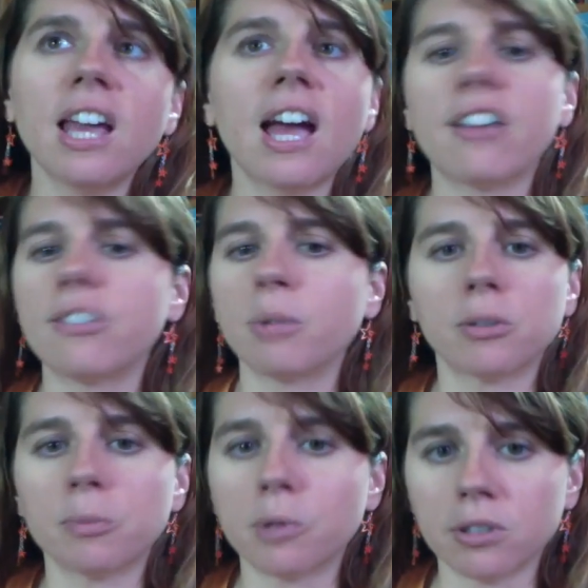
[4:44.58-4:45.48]
has a
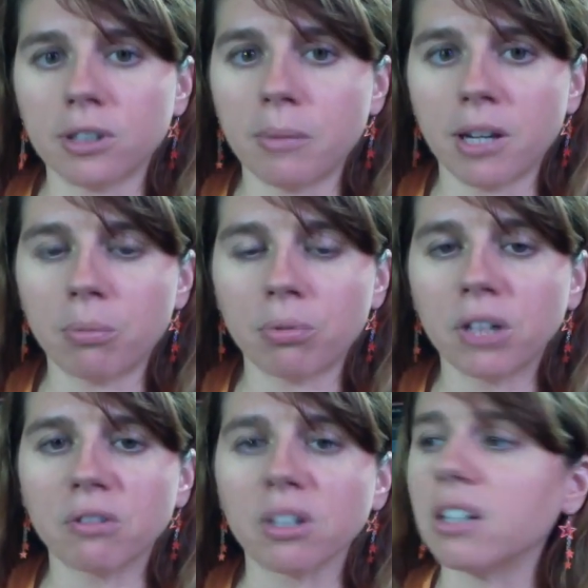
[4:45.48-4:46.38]
much more limited
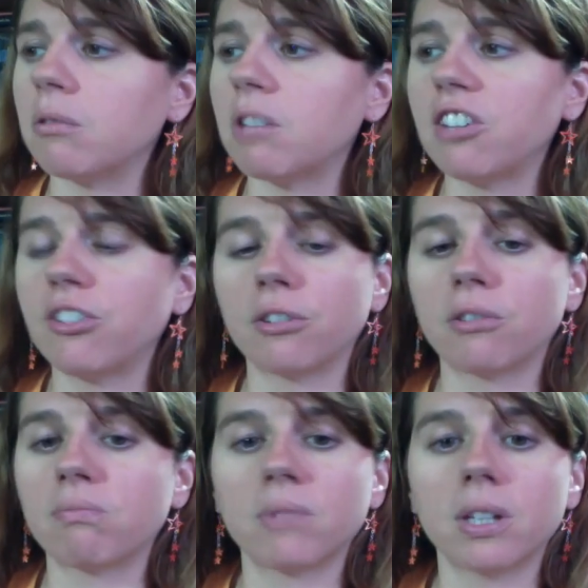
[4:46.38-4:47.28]
print run. Unless you're,